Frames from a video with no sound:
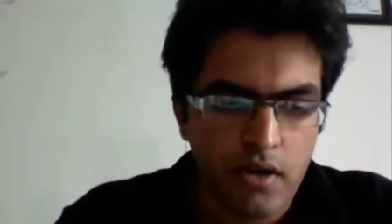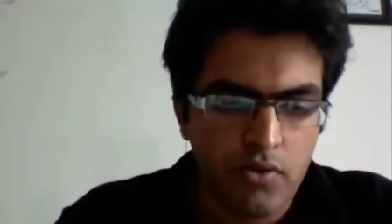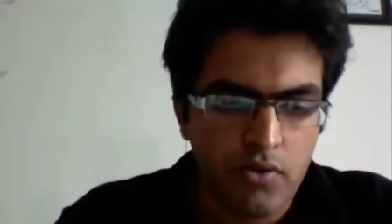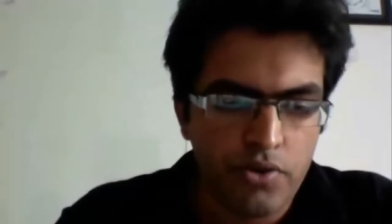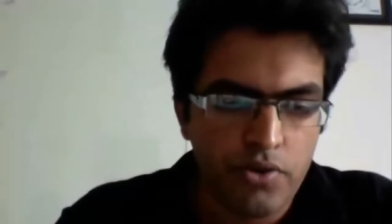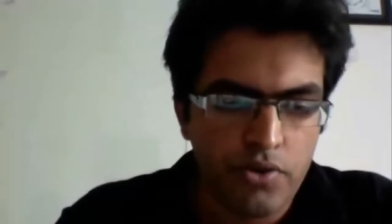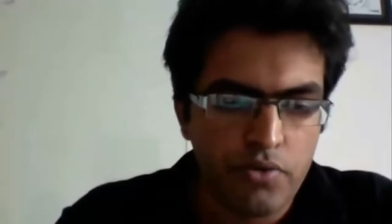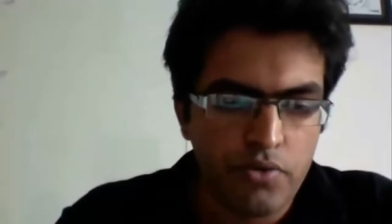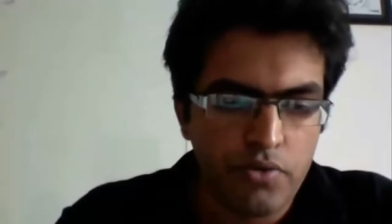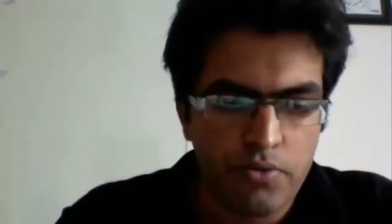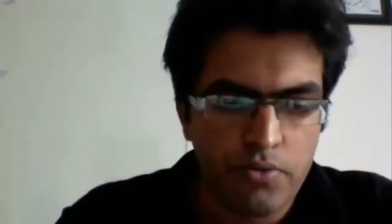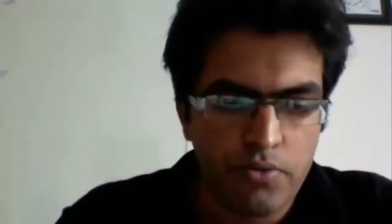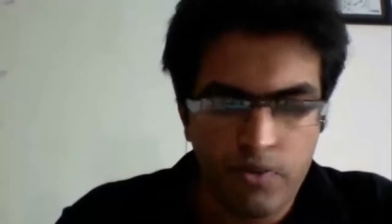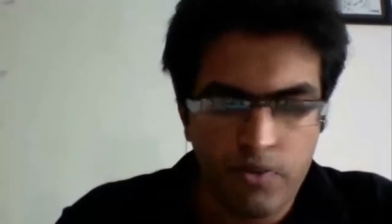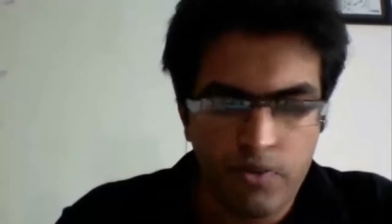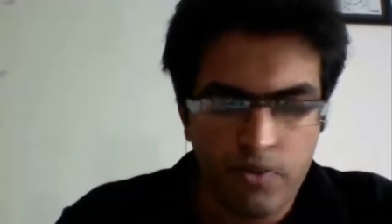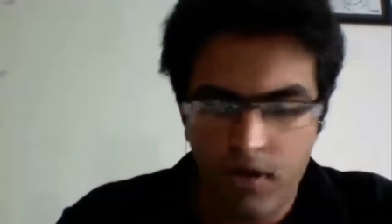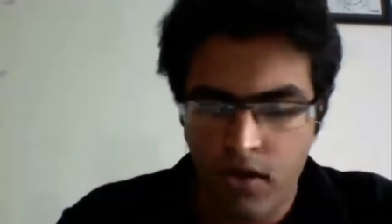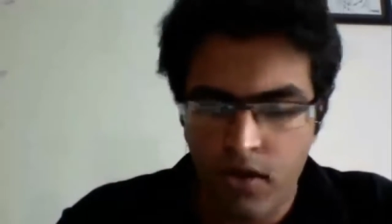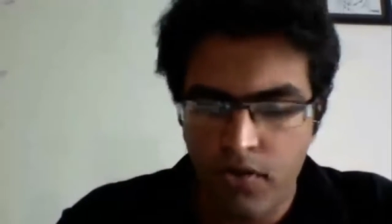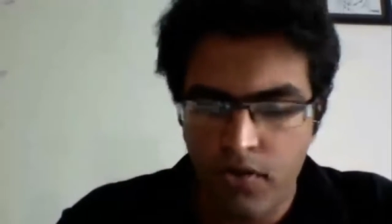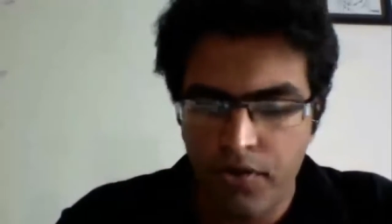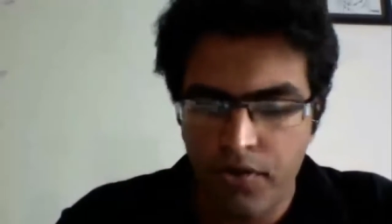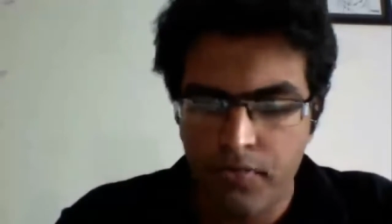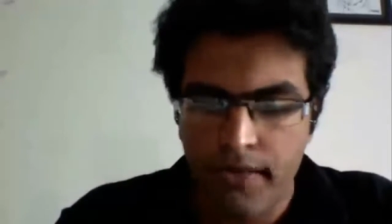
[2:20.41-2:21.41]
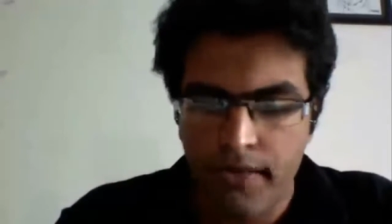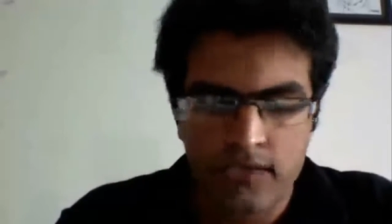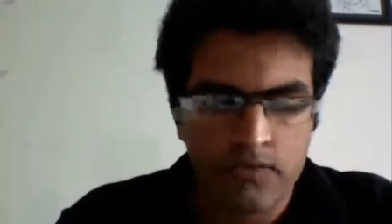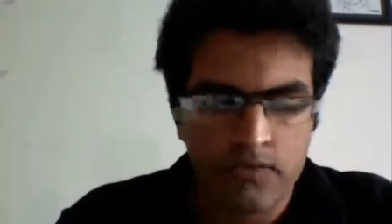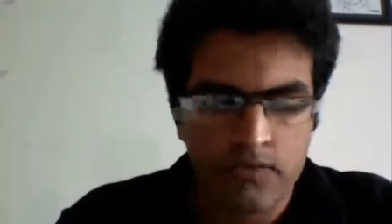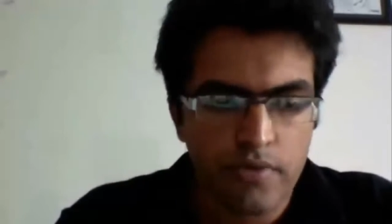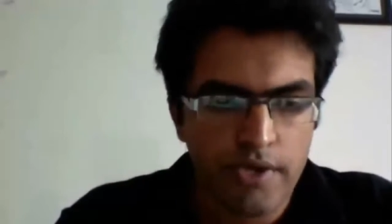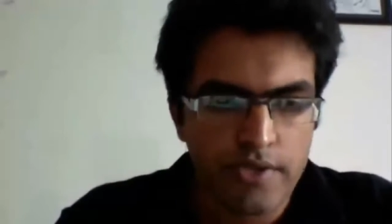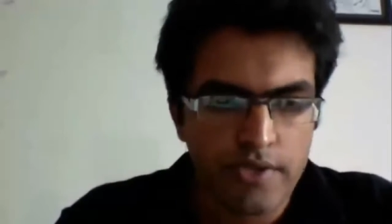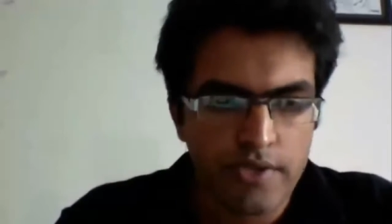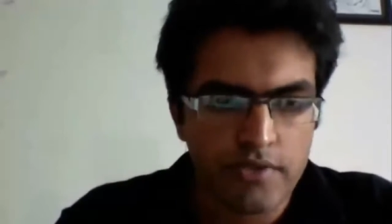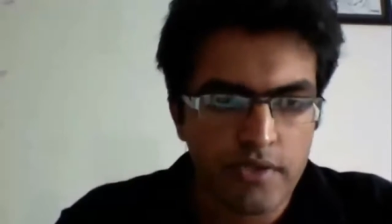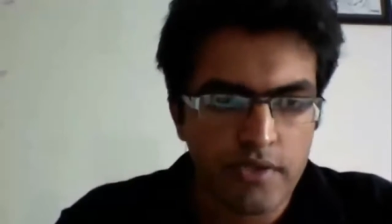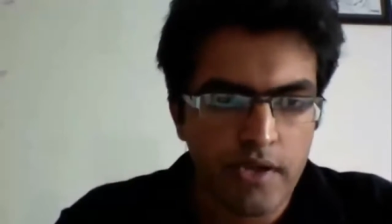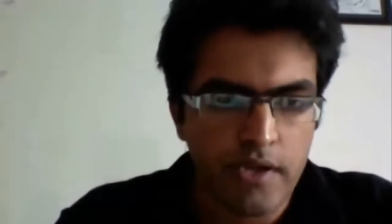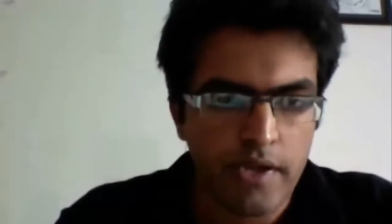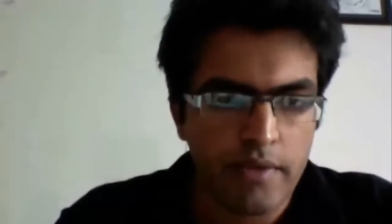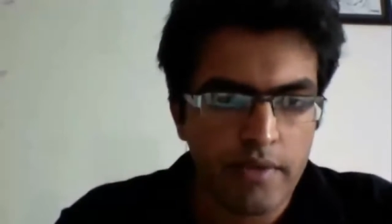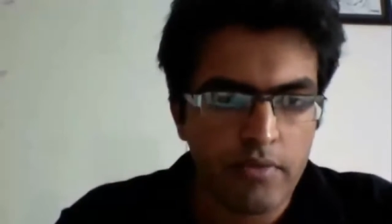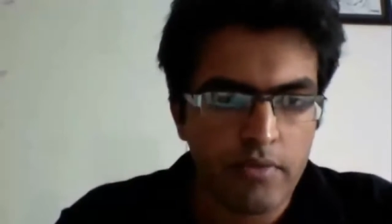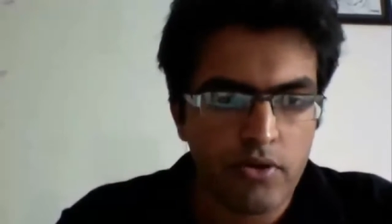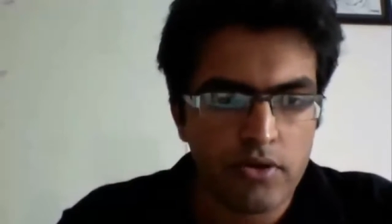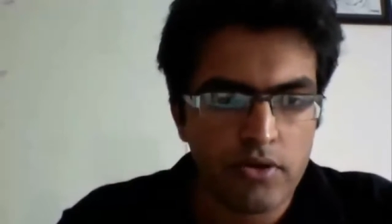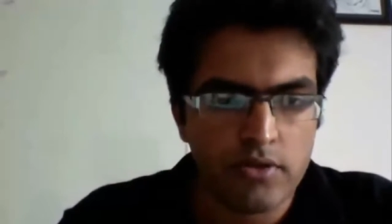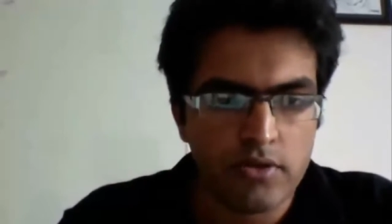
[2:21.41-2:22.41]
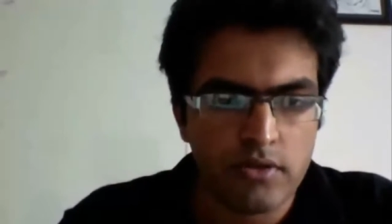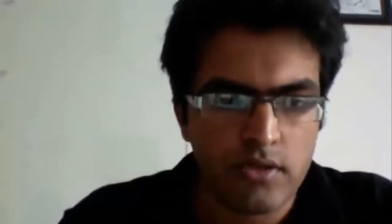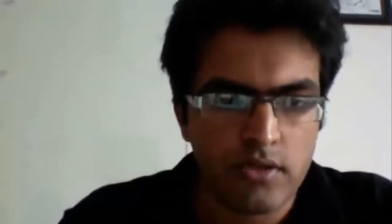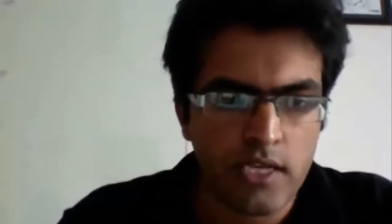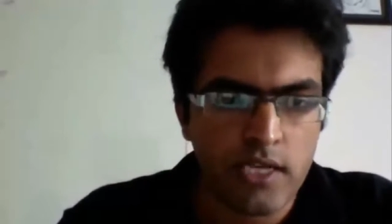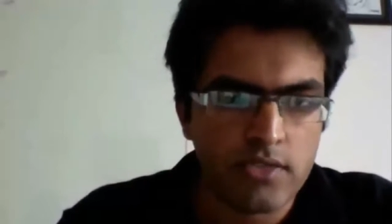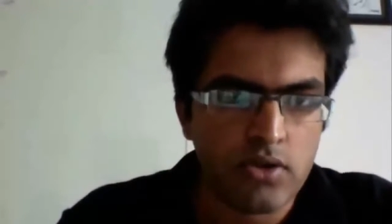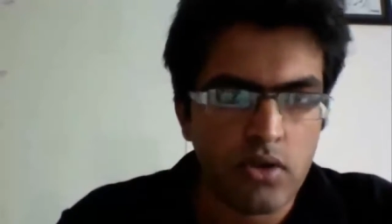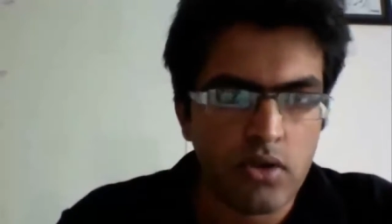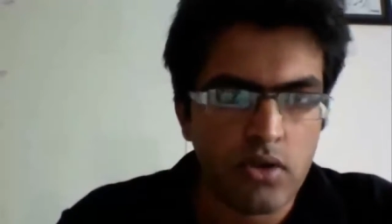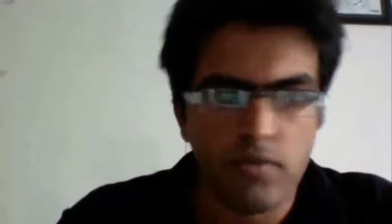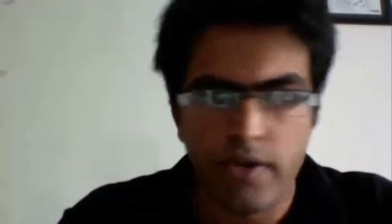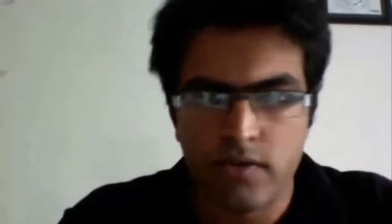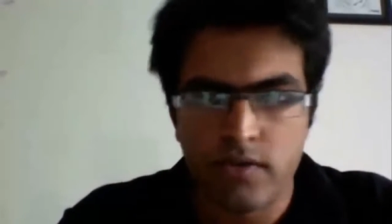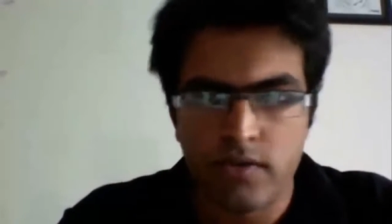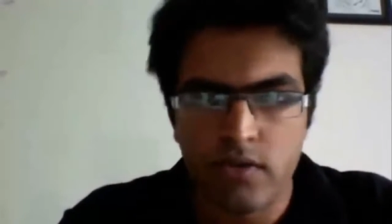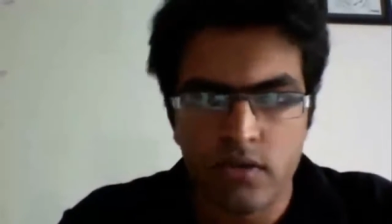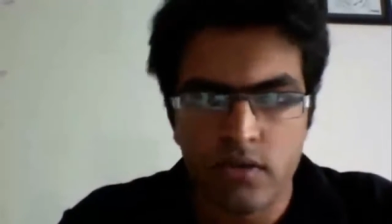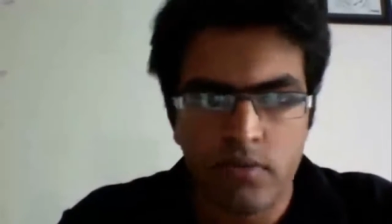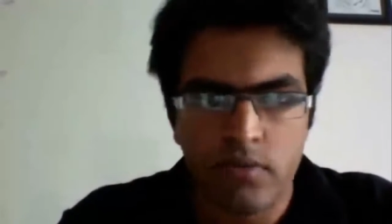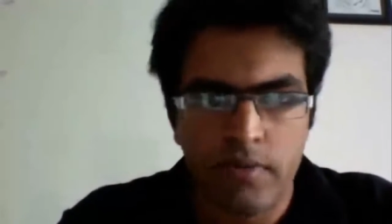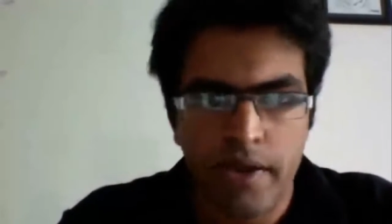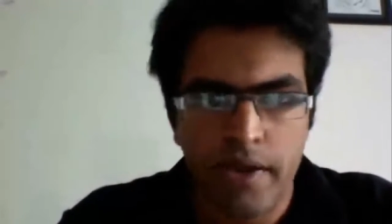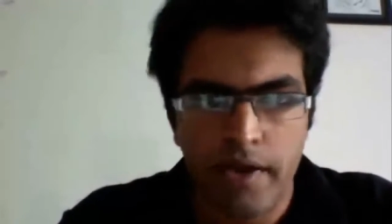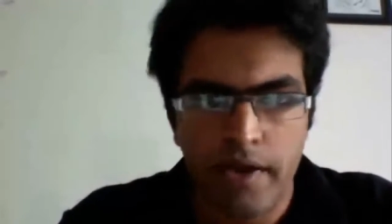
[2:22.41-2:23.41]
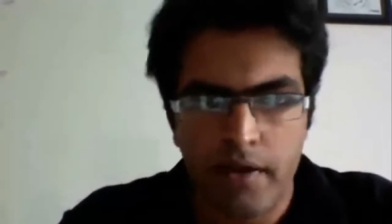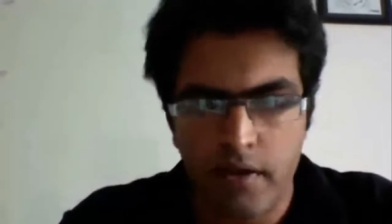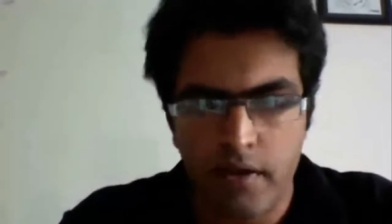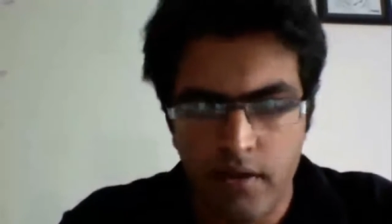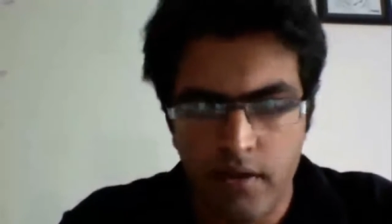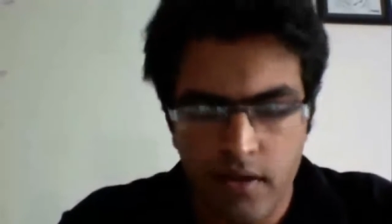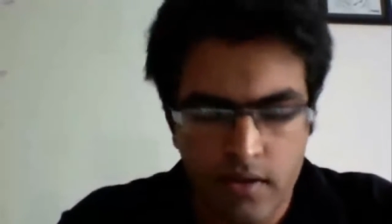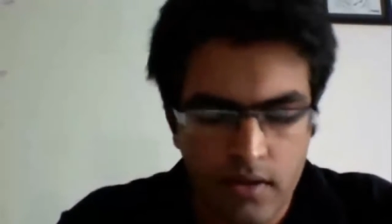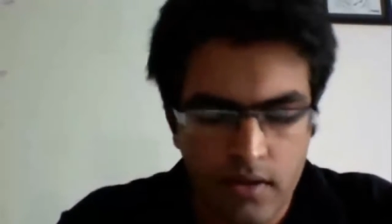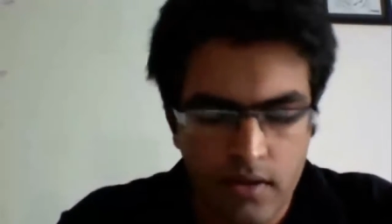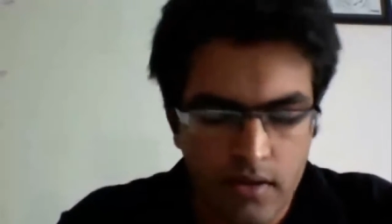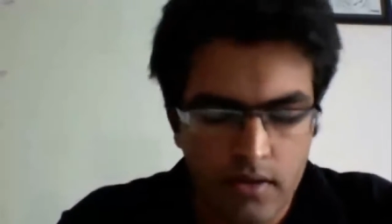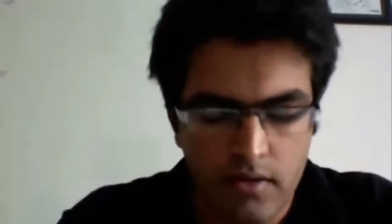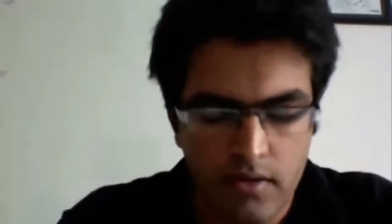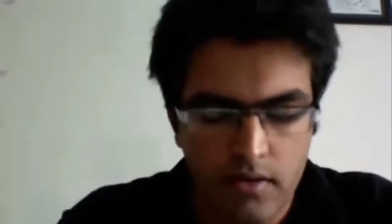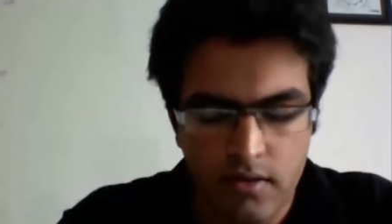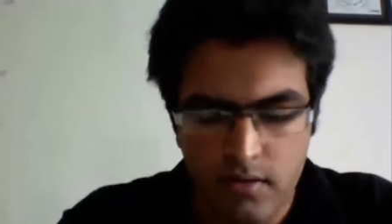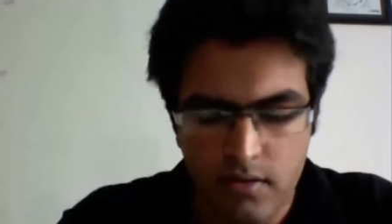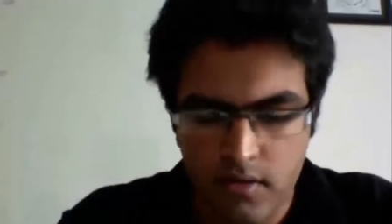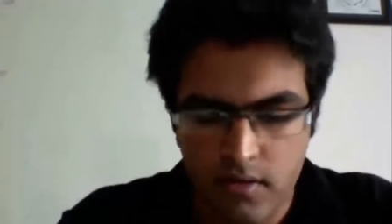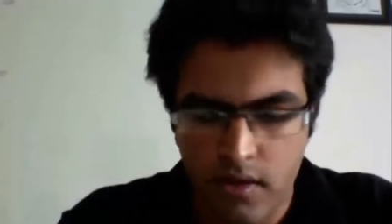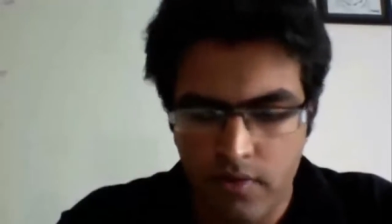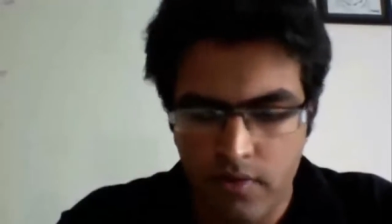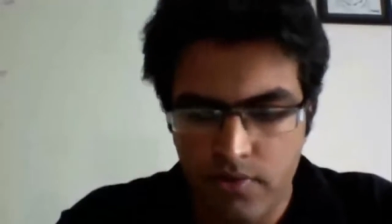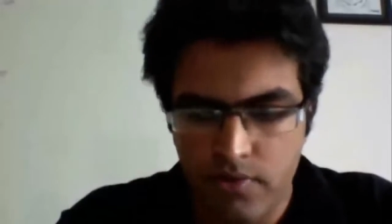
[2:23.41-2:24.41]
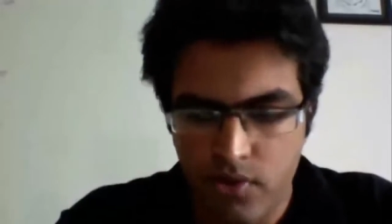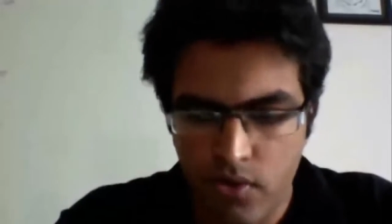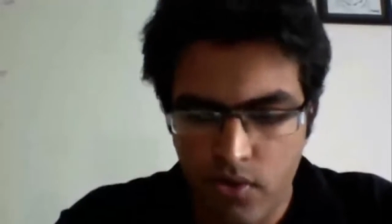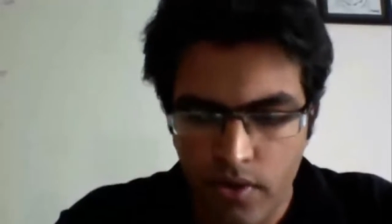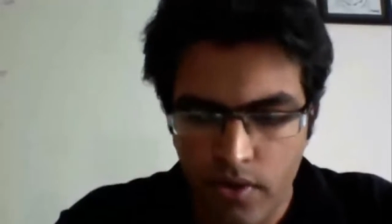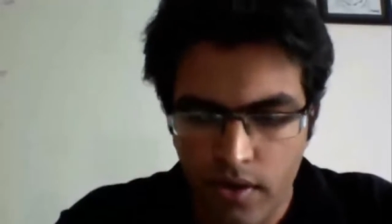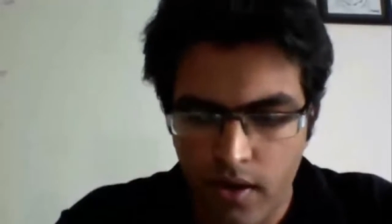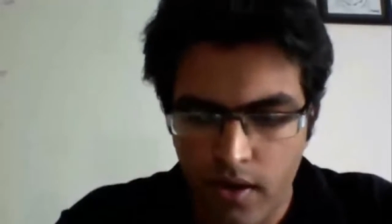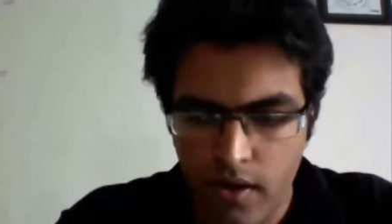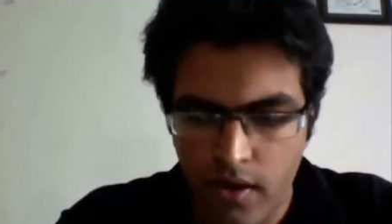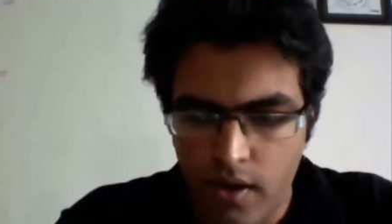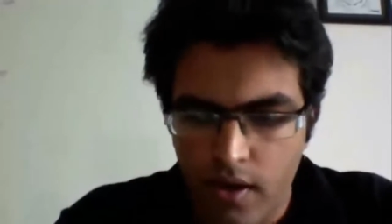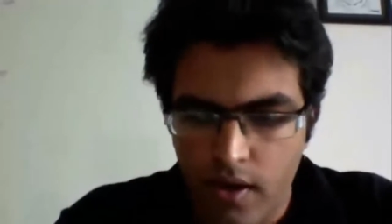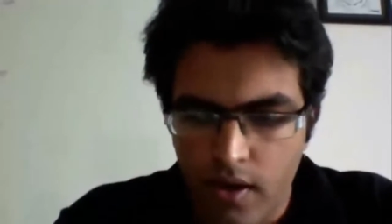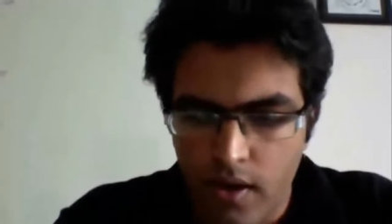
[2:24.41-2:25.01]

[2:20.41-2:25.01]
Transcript: How do you maximize the eyeballs? It's always on the mind that keeps going.